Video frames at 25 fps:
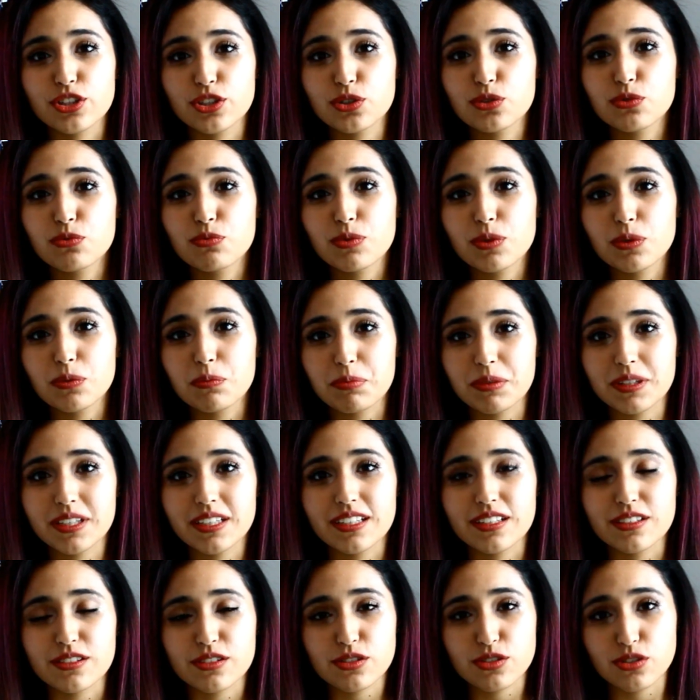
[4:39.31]
you will
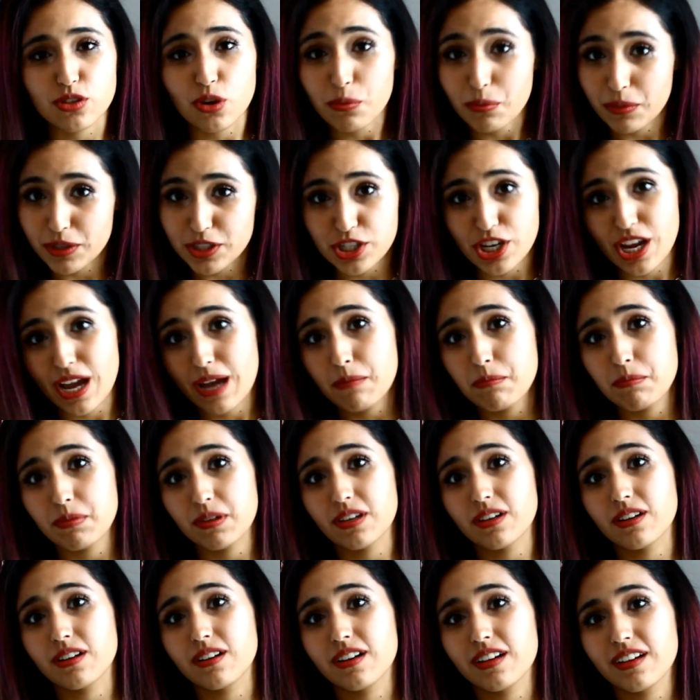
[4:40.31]
be so much
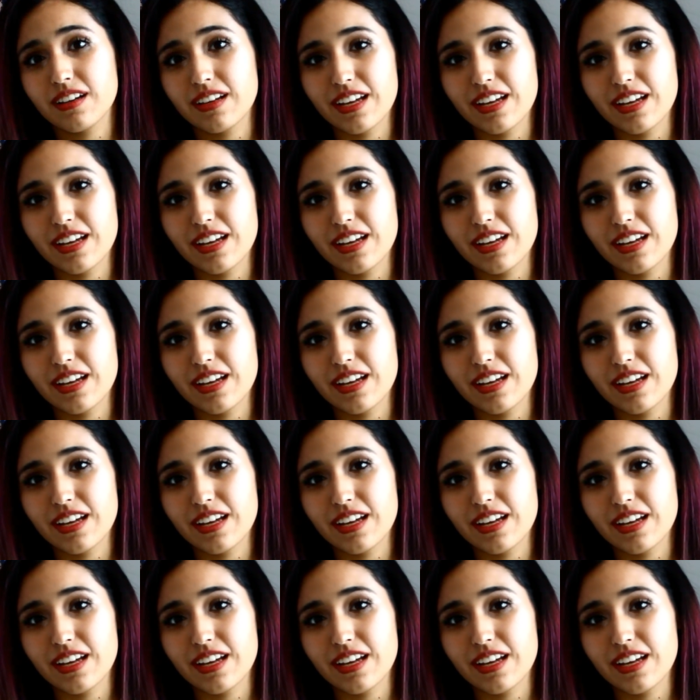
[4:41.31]
happier,